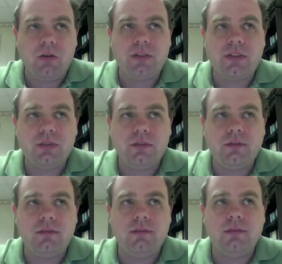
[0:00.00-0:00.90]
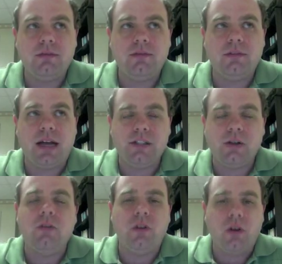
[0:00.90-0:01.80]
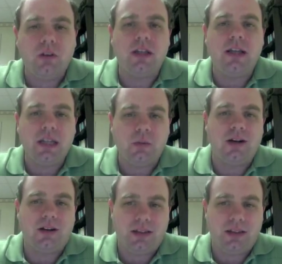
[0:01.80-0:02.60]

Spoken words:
But I don't know